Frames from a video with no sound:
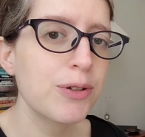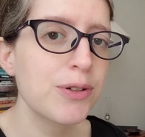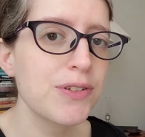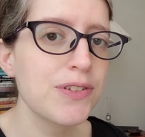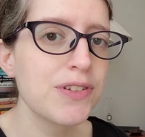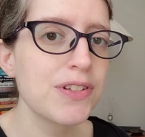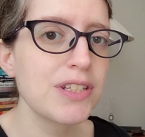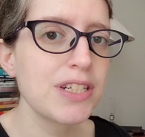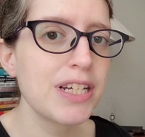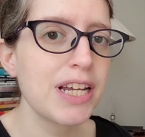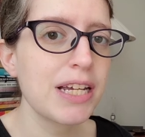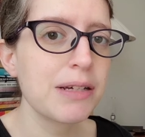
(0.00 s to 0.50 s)
course
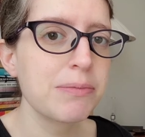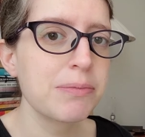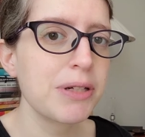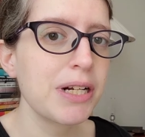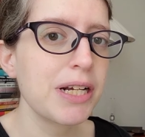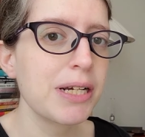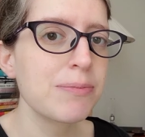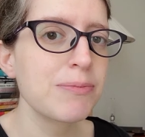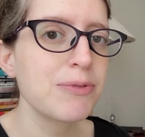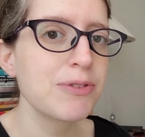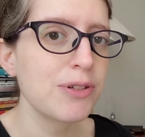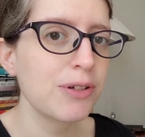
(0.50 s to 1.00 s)
of the day, but
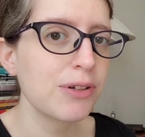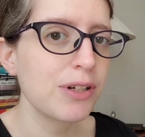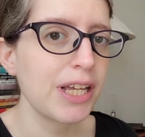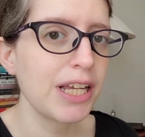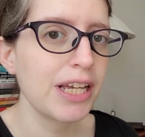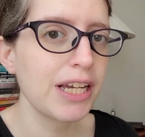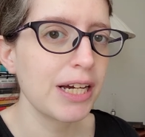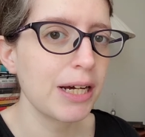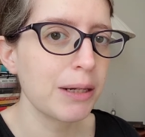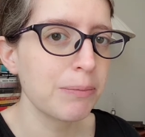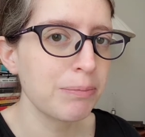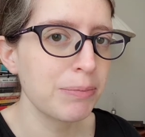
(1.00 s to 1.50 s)
I'm
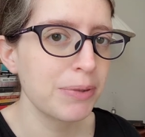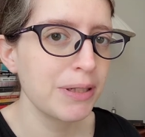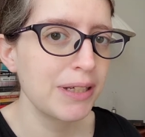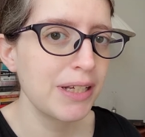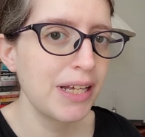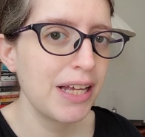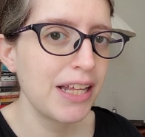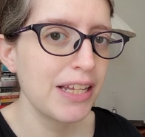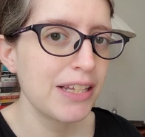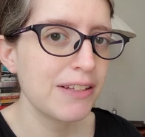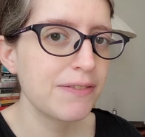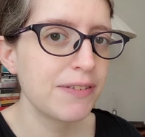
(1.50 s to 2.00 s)
soaking up
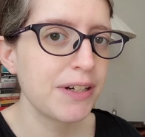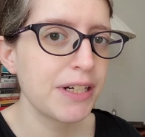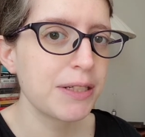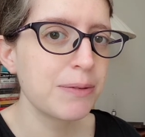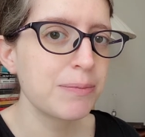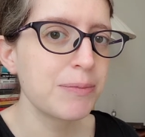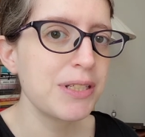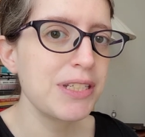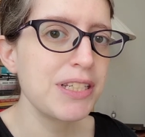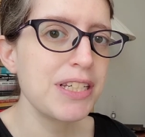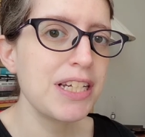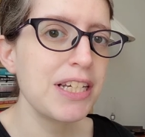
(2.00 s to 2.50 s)
the
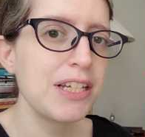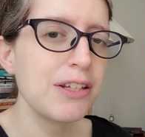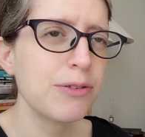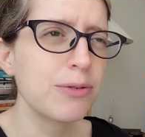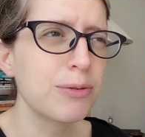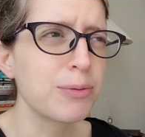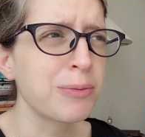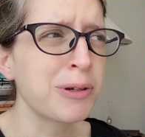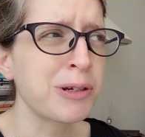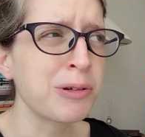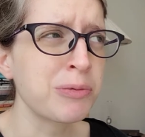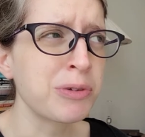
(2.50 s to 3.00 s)
vitamin D
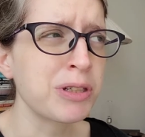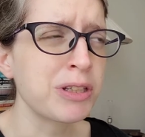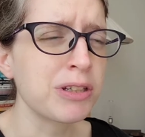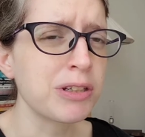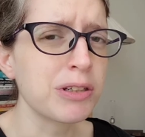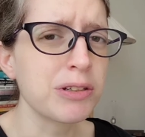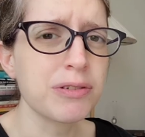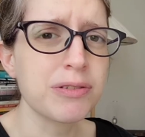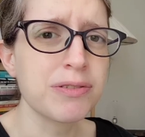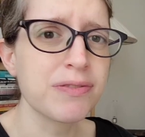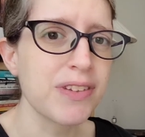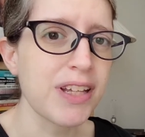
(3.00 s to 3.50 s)
through my
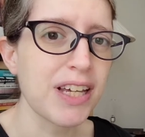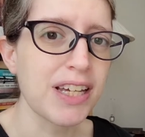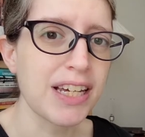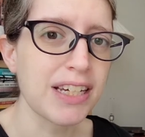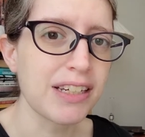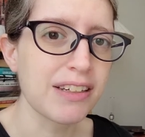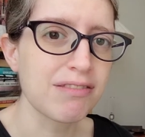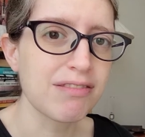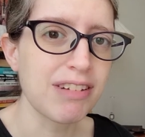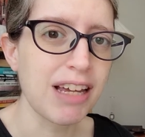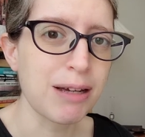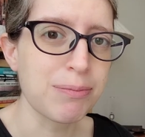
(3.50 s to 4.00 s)
window if that
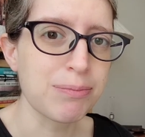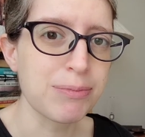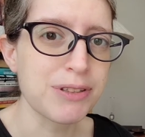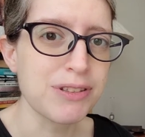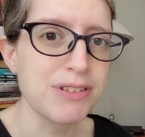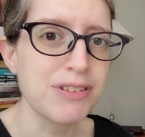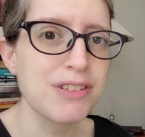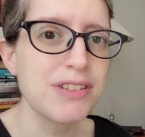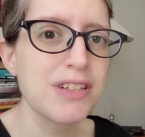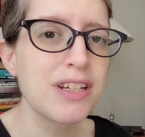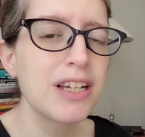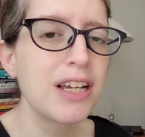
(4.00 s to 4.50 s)

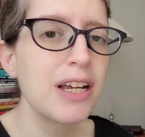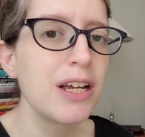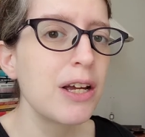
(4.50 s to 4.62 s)
happens.